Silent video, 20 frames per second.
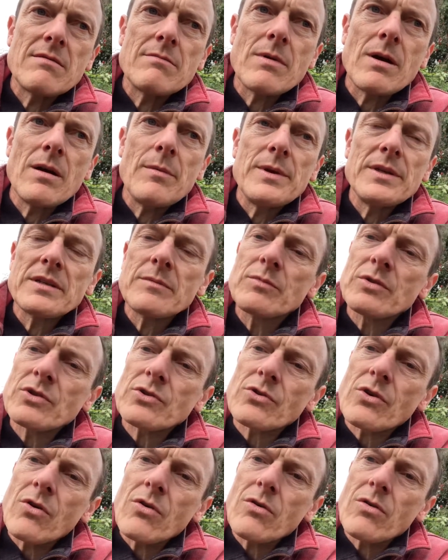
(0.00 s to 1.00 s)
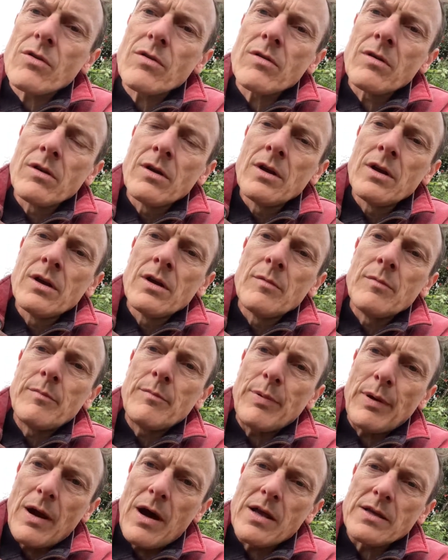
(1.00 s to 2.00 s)
There might be some strong
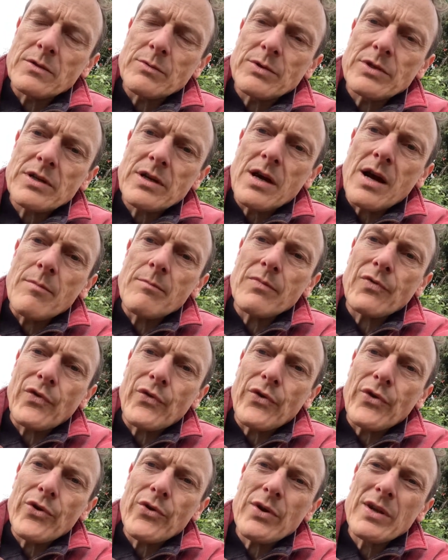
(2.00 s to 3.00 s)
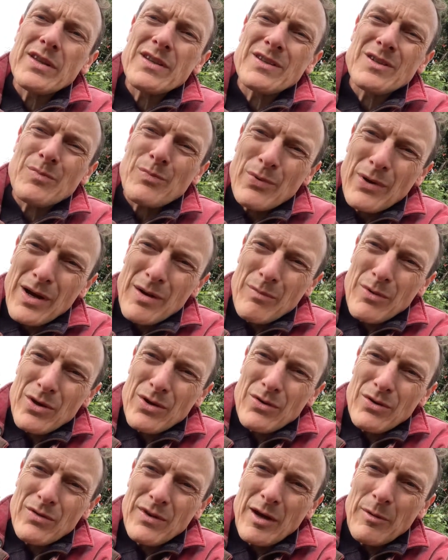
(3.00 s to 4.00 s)
plants which come through in the spring, but
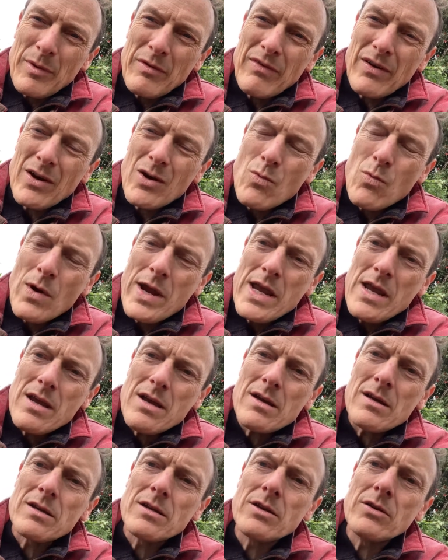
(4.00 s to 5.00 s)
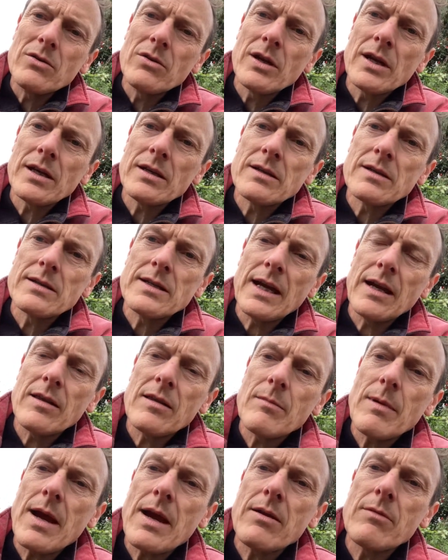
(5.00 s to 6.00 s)
they'll be very weak and you can dig
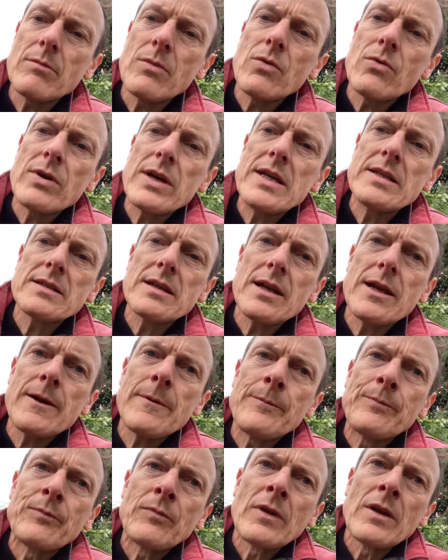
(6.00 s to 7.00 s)
them out more easily,